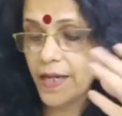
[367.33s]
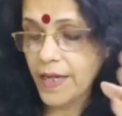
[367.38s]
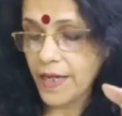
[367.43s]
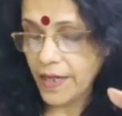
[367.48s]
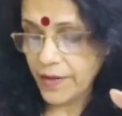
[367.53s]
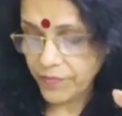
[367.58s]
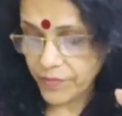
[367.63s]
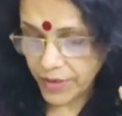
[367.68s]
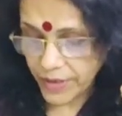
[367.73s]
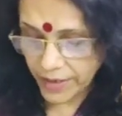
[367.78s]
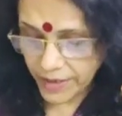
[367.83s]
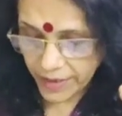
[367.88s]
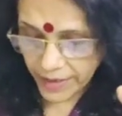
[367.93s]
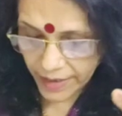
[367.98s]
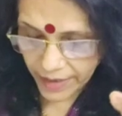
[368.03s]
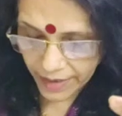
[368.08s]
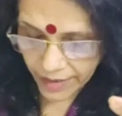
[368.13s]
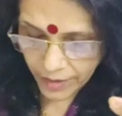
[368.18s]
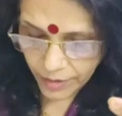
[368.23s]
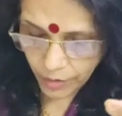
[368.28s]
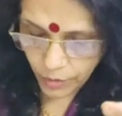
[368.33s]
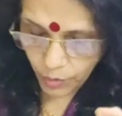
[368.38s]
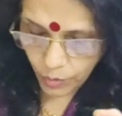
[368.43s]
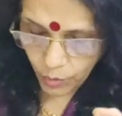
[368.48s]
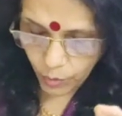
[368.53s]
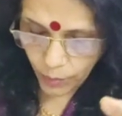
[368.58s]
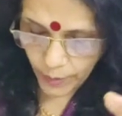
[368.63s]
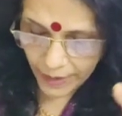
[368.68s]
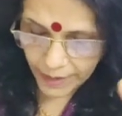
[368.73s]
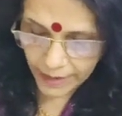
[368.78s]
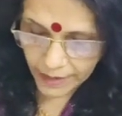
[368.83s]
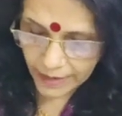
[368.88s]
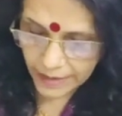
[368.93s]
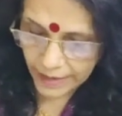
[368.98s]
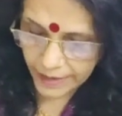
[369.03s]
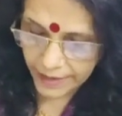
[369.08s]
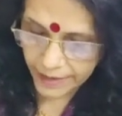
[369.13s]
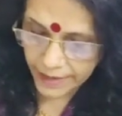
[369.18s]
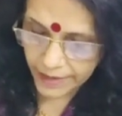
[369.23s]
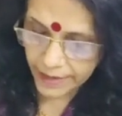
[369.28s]
Every day while
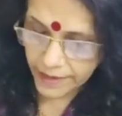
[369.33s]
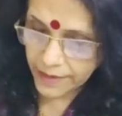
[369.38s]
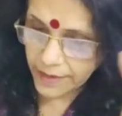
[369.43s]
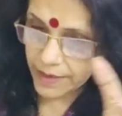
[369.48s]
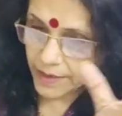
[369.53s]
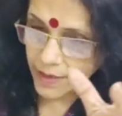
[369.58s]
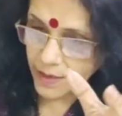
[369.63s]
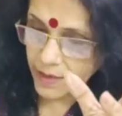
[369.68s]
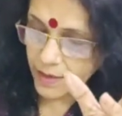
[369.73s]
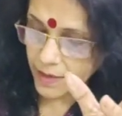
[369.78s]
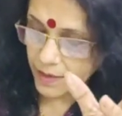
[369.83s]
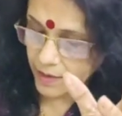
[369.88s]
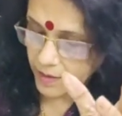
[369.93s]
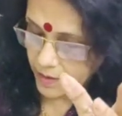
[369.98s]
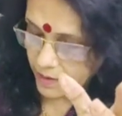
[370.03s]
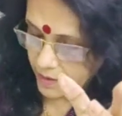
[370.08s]
cleaning the